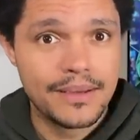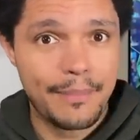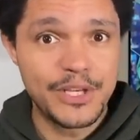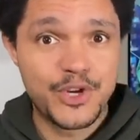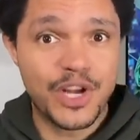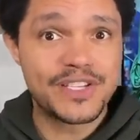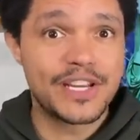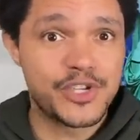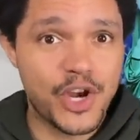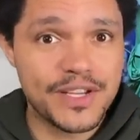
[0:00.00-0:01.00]
I mean,
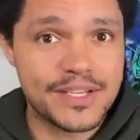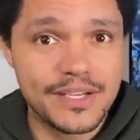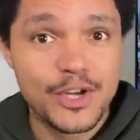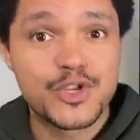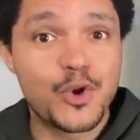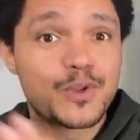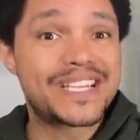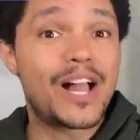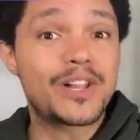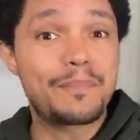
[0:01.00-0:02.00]
Johnson & Johnson sold
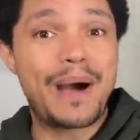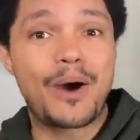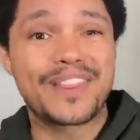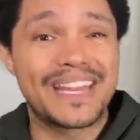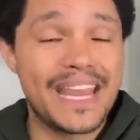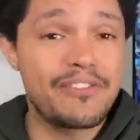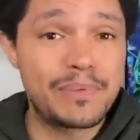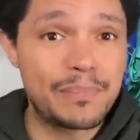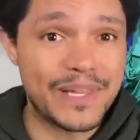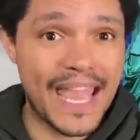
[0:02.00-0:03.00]
talcum powder that gave
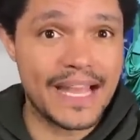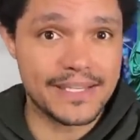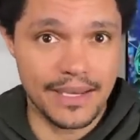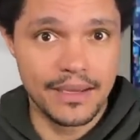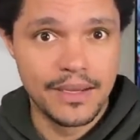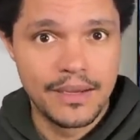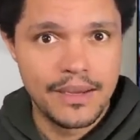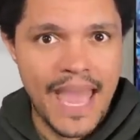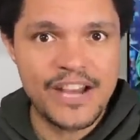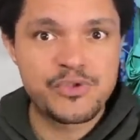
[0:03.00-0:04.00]
people cancer.
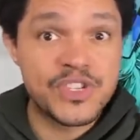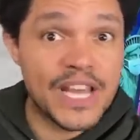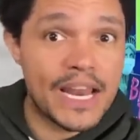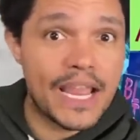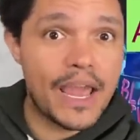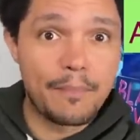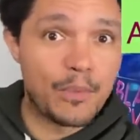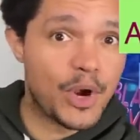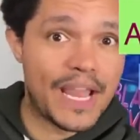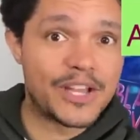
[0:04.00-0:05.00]
AstraZeneca and
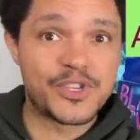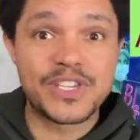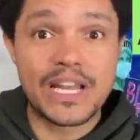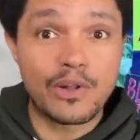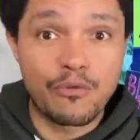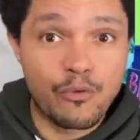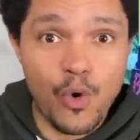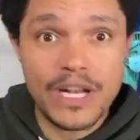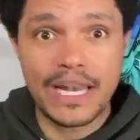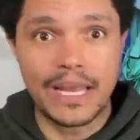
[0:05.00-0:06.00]
Merck had to settle
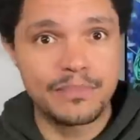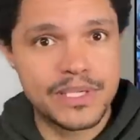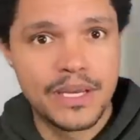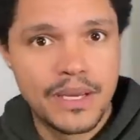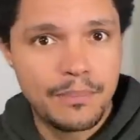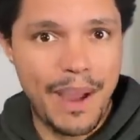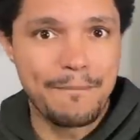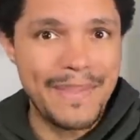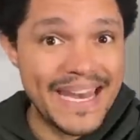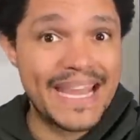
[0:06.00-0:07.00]
fraud claims by
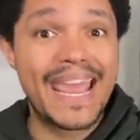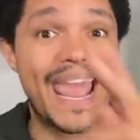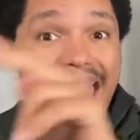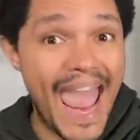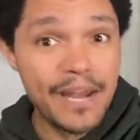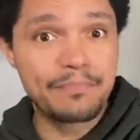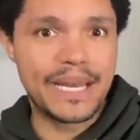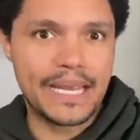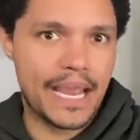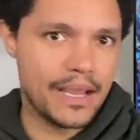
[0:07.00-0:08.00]
Medicare and
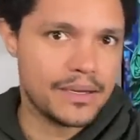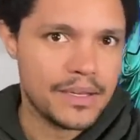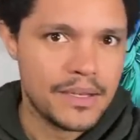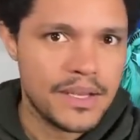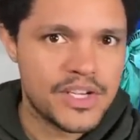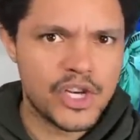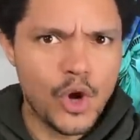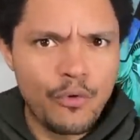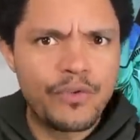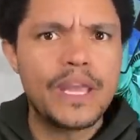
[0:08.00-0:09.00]
Medicaid
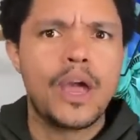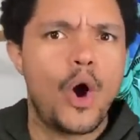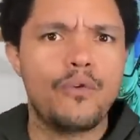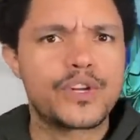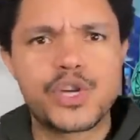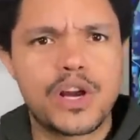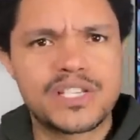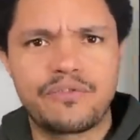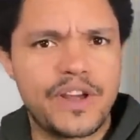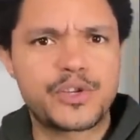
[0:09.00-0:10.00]
Sanofi
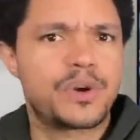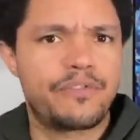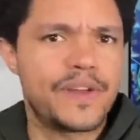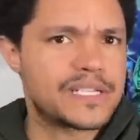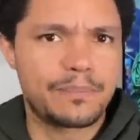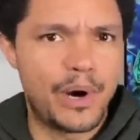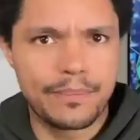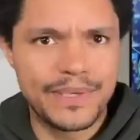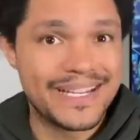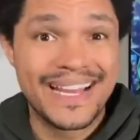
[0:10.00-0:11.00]
overcharged the Veteran Affairs
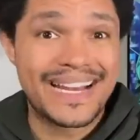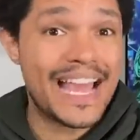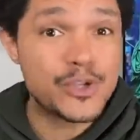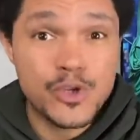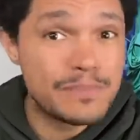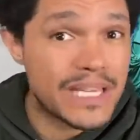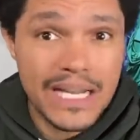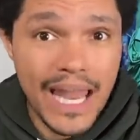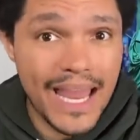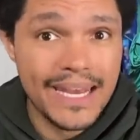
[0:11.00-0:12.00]
Department,
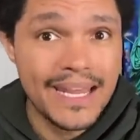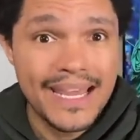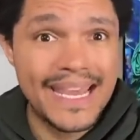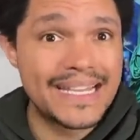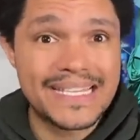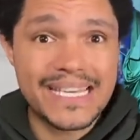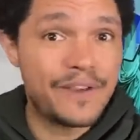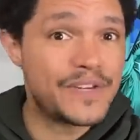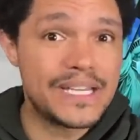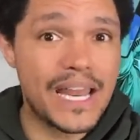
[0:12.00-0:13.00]
GlaxoSmithKline hid
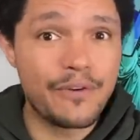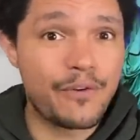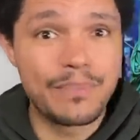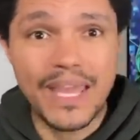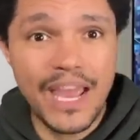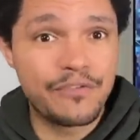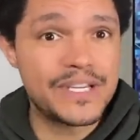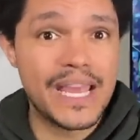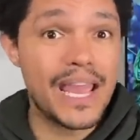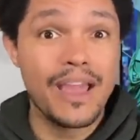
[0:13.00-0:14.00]
safety data from the
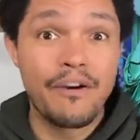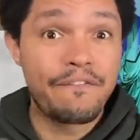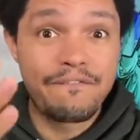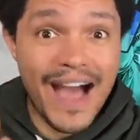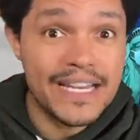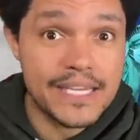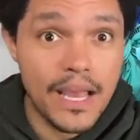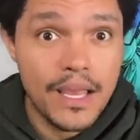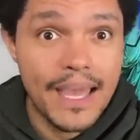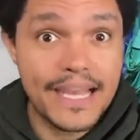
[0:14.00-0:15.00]
FDA,
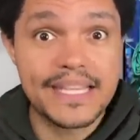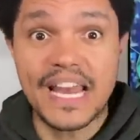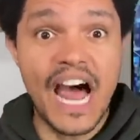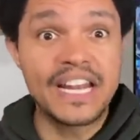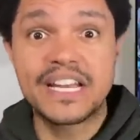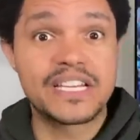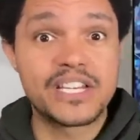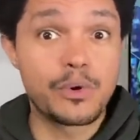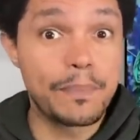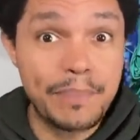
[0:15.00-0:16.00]
Pfizer has that
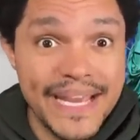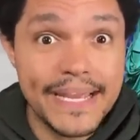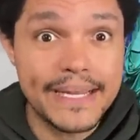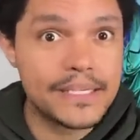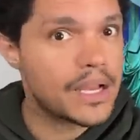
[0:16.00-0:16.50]
unnecessary P in it.